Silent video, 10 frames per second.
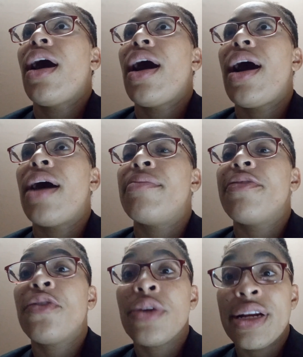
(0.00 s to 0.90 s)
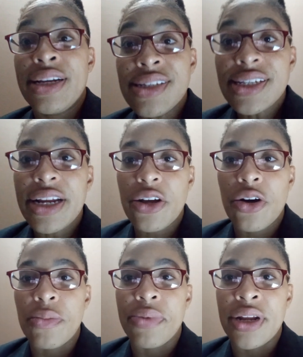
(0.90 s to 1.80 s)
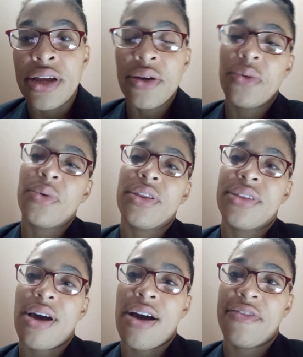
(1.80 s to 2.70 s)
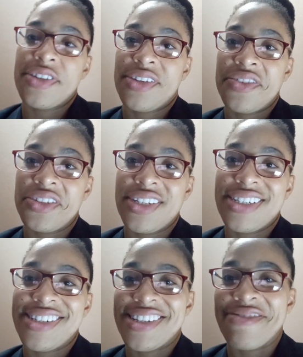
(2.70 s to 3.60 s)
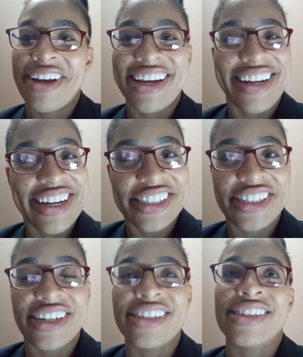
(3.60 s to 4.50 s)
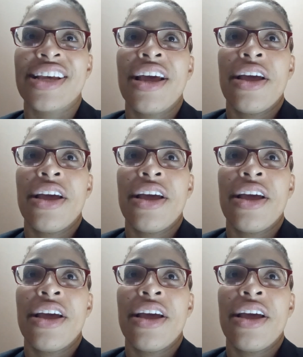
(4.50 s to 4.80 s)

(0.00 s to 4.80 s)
phone and internet company with the Office of Utilities and Regulations,